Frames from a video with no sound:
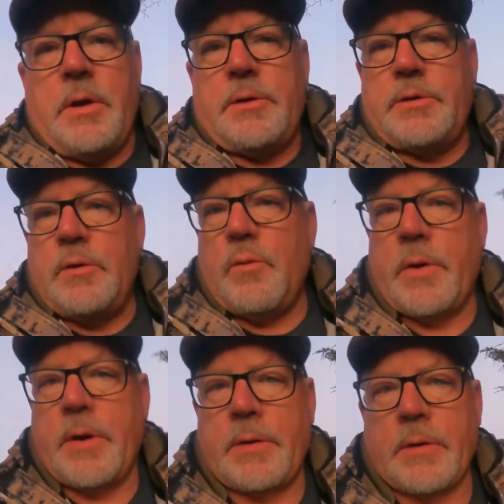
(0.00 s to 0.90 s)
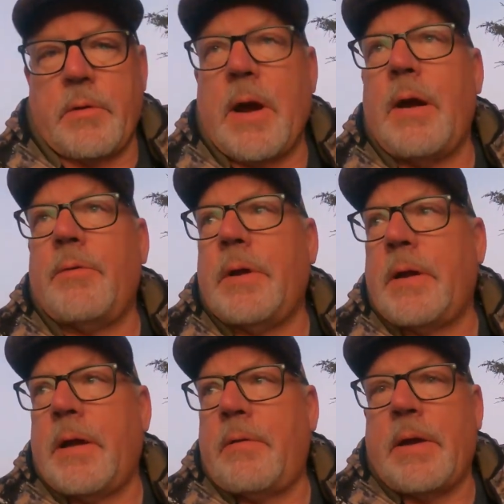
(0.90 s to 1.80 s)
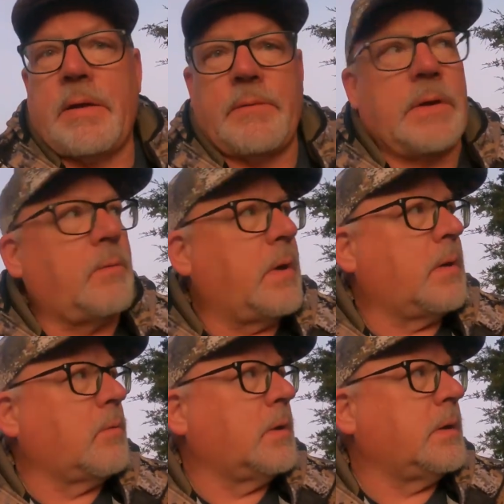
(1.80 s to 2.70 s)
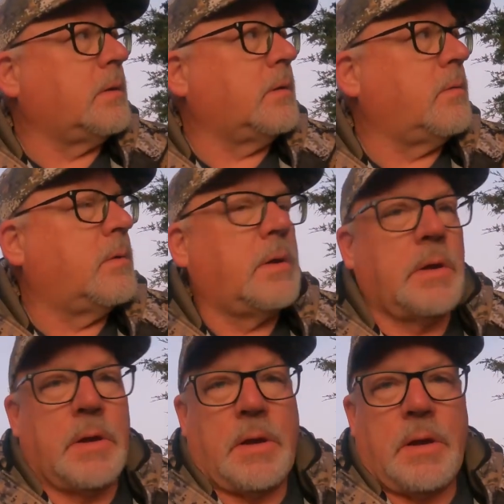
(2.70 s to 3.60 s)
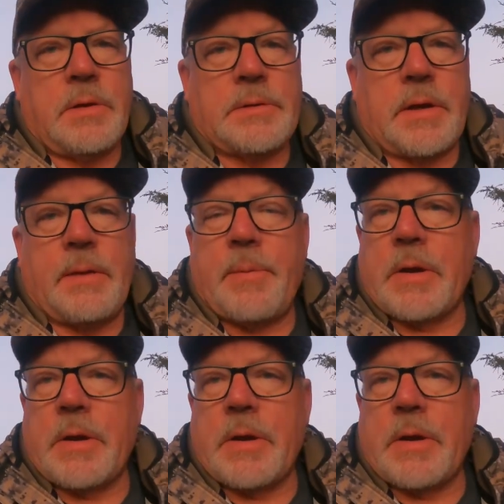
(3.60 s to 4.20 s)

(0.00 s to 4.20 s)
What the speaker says: shoot one on the ground, and I don't have any way really to set up a